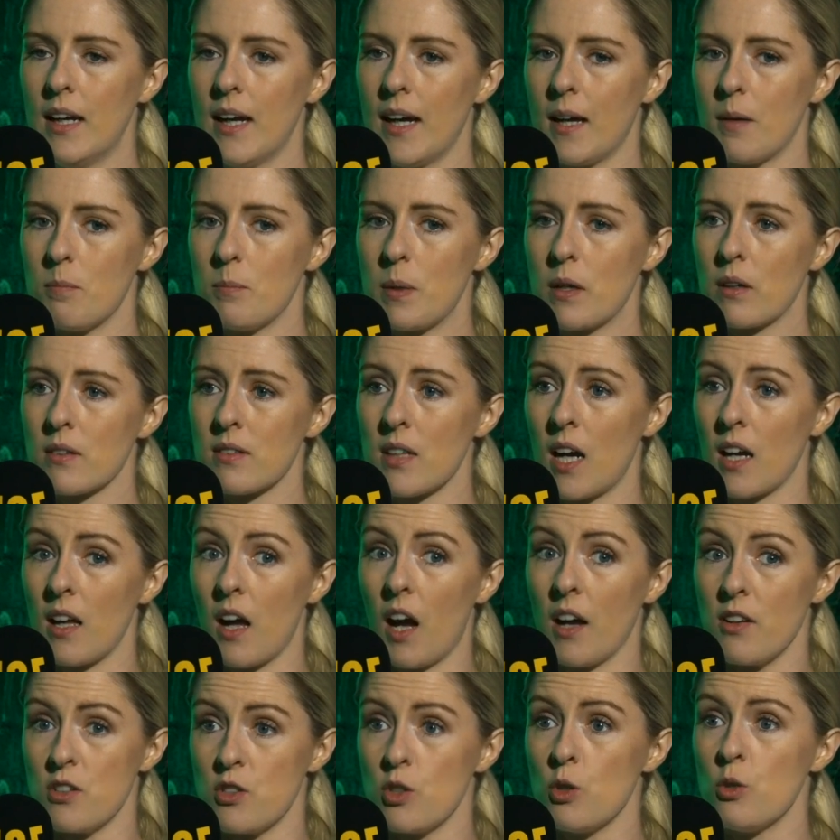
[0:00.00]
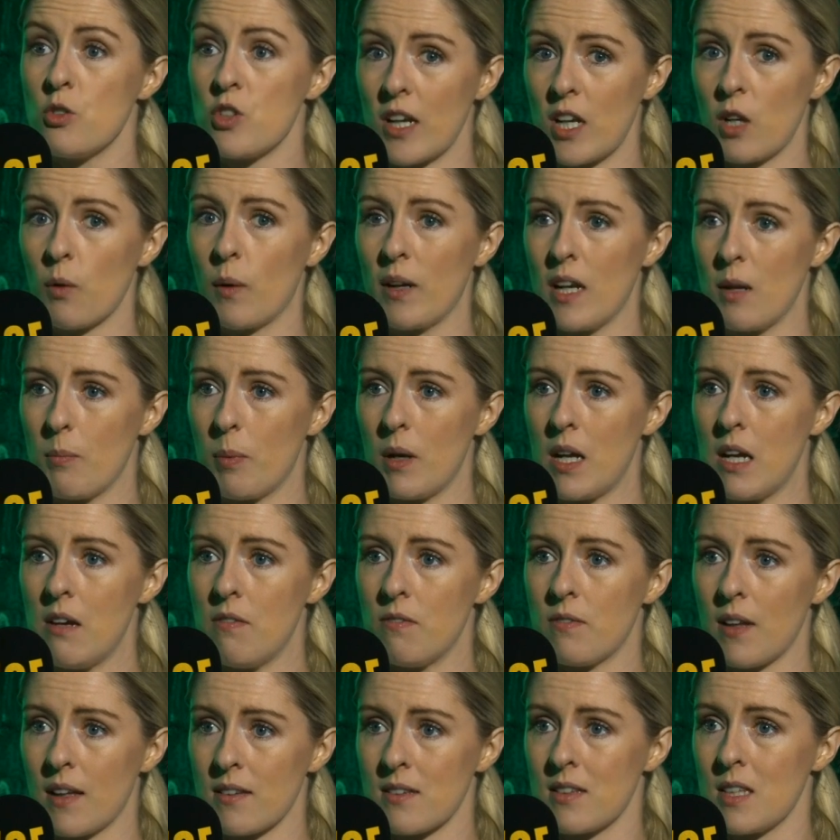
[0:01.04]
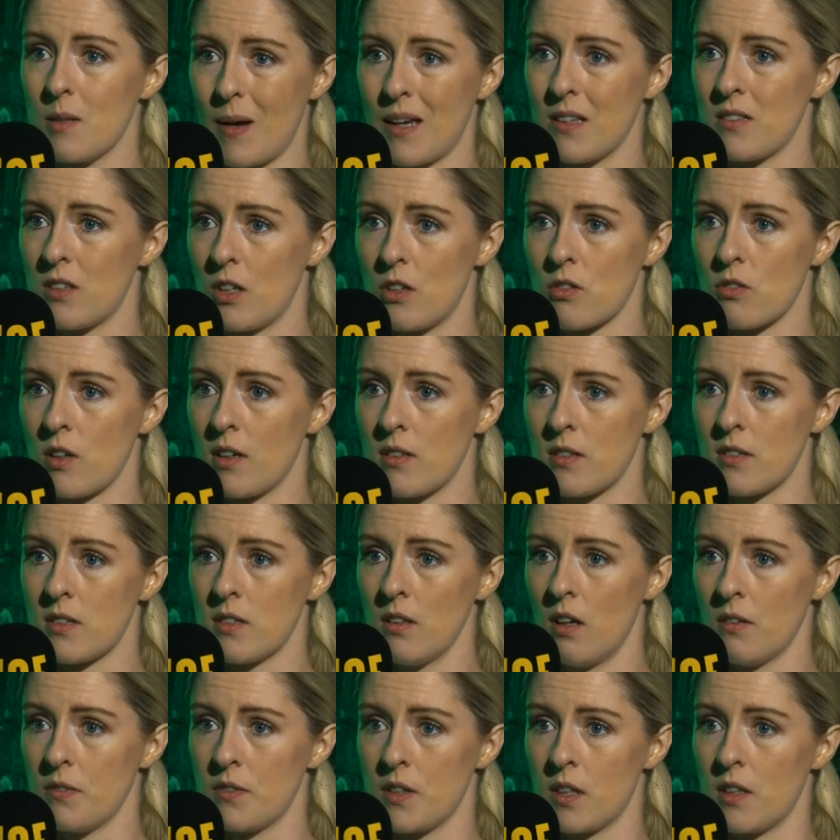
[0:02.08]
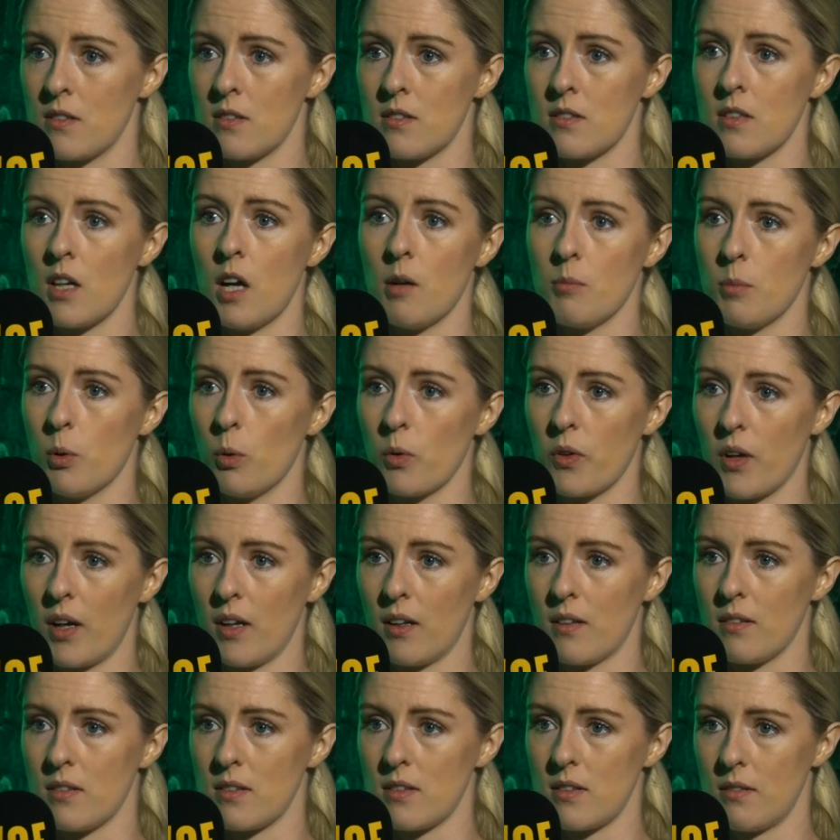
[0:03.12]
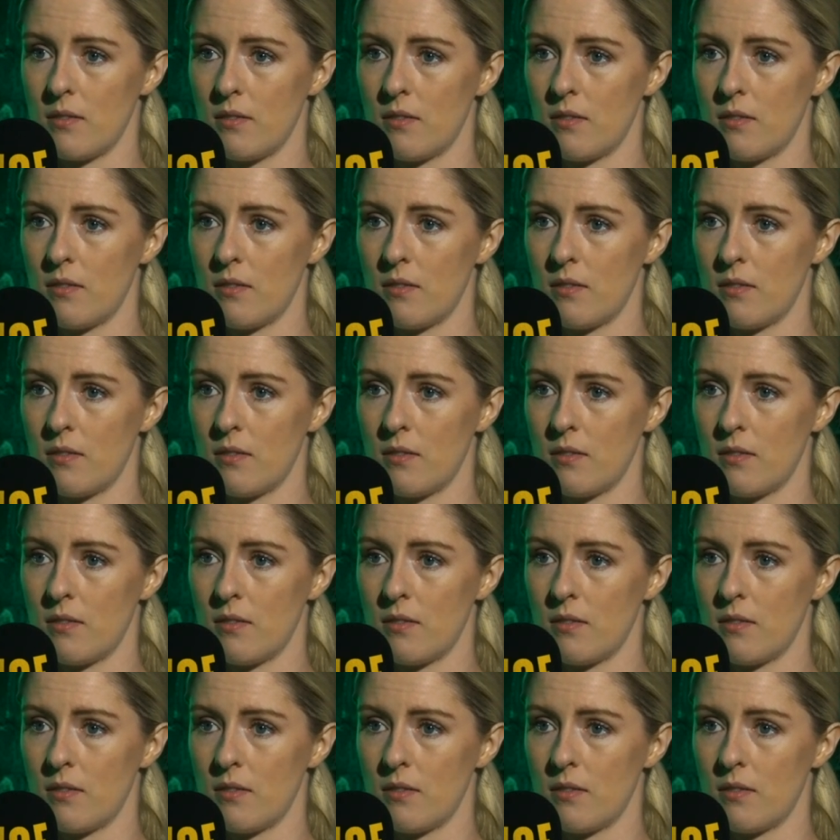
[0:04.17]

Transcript: Um, because I, I, do genuinely believe that's in the best interests of citizens on both islands.